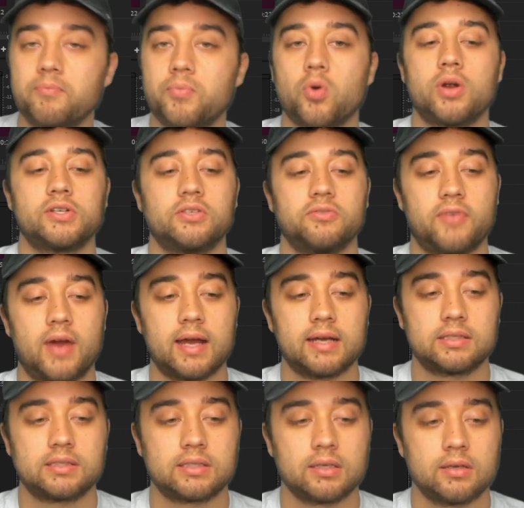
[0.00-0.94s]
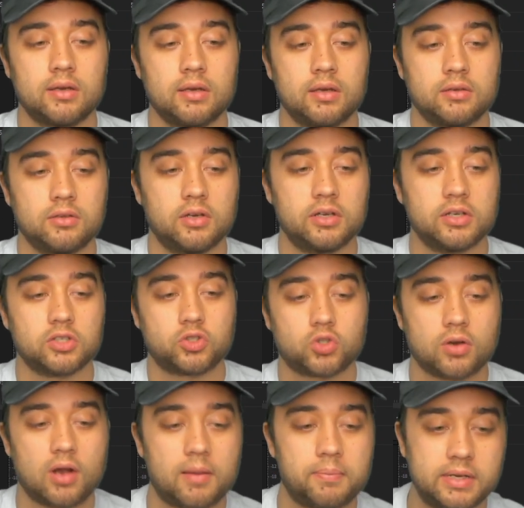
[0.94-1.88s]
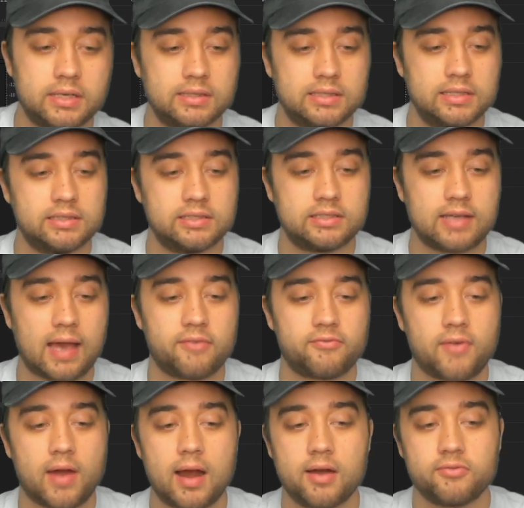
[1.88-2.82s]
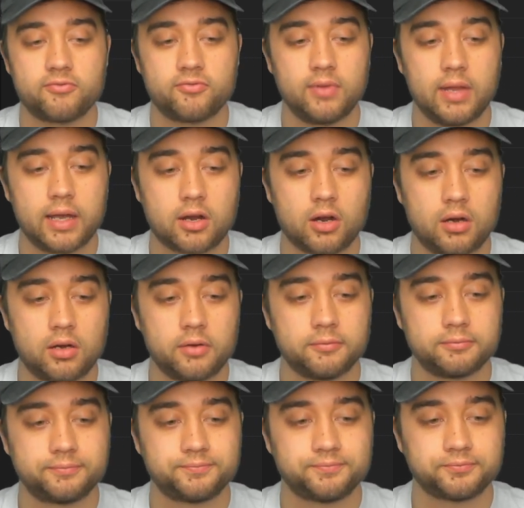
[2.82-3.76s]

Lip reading: by Boris FX, you can just drop in the Sapphire flicker